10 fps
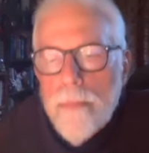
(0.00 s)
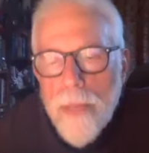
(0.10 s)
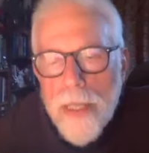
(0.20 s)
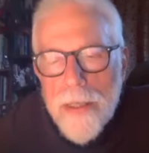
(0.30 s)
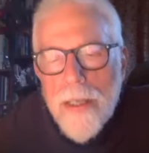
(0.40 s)

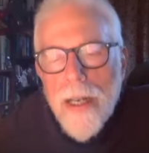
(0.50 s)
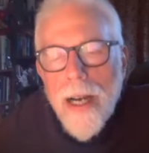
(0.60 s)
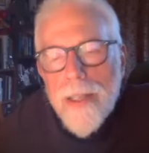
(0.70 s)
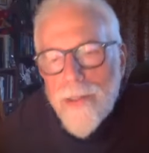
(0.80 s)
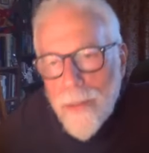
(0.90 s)
But
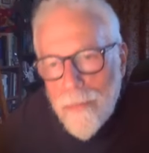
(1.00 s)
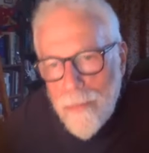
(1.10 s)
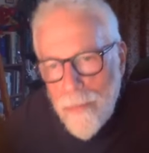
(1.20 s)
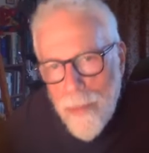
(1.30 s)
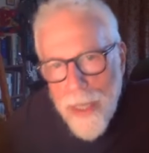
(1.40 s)
God's a
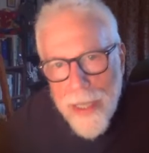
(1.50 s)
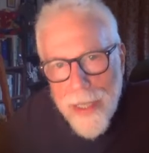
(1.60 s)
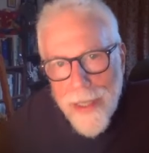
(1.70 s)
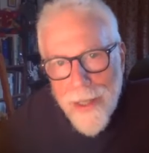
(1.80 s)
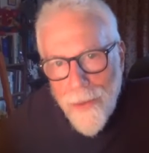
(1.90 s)

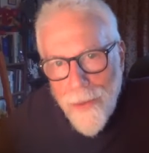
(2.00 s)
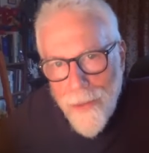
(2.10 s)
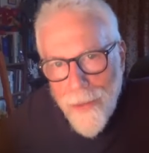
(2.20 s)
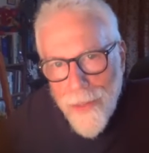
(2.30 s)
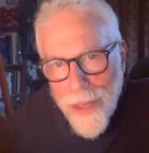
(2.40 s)
big
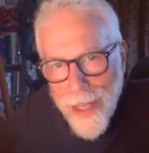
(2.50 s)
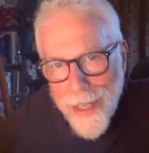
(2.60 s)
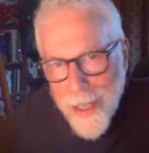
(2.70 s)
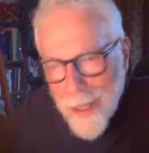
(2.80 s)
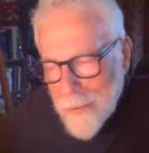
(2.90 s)

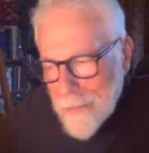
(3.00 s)
thing.